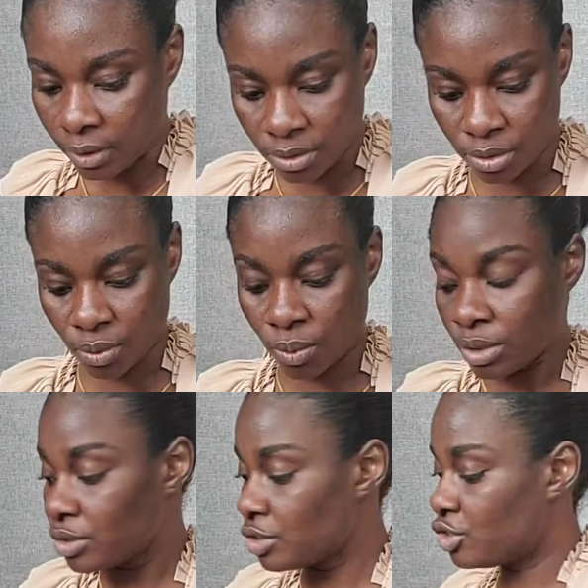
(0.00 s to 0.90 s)
So
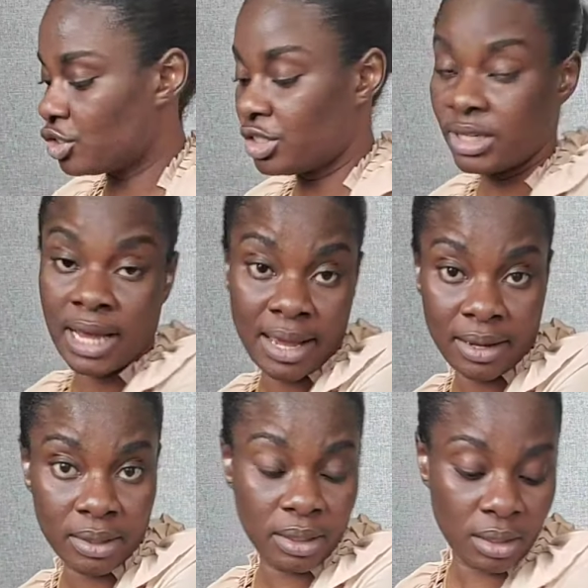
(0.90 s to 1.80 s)
once you're done
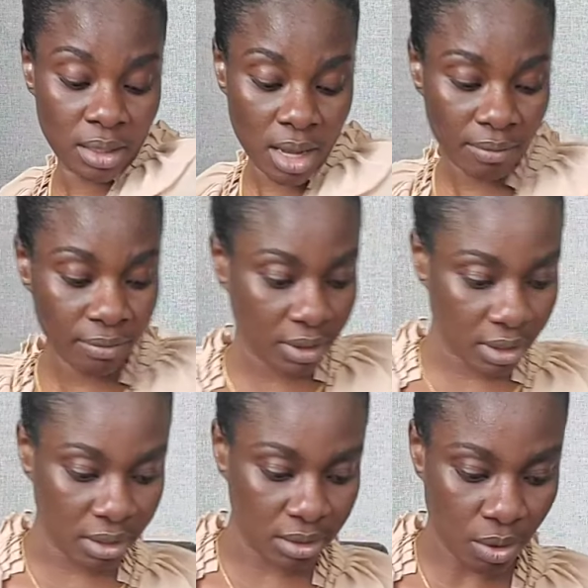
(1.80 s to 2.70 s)
ironing,
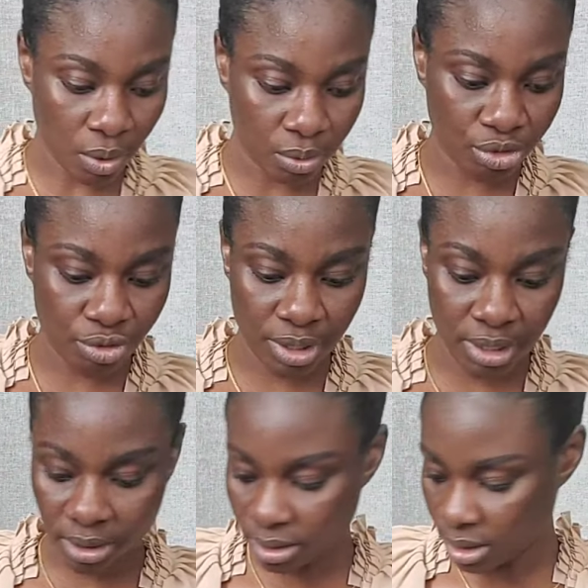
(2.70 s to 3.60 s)
everything is all straight,
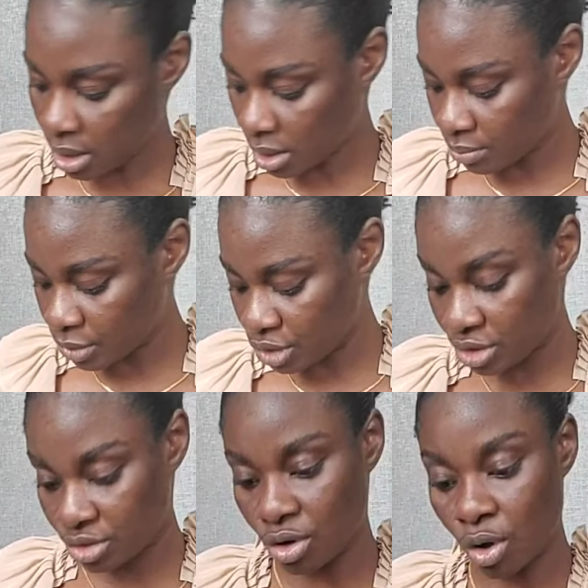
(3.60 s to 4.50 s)

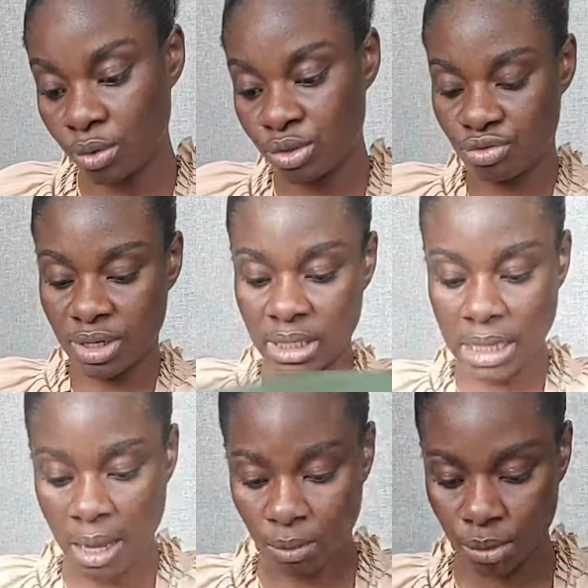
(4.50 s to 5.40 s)
all straightened
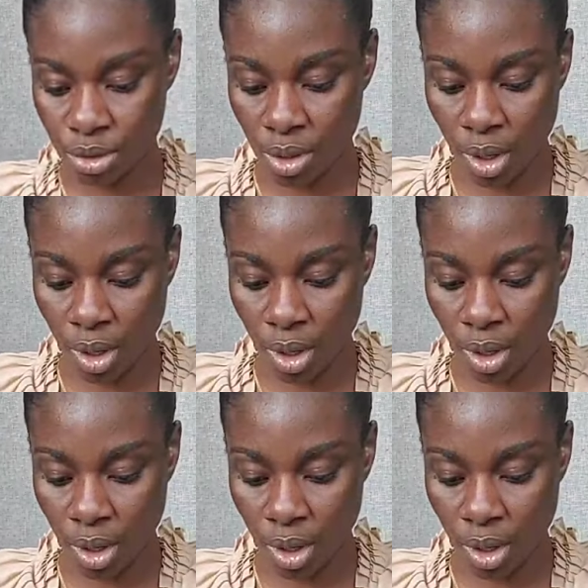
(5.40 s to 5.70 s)
out.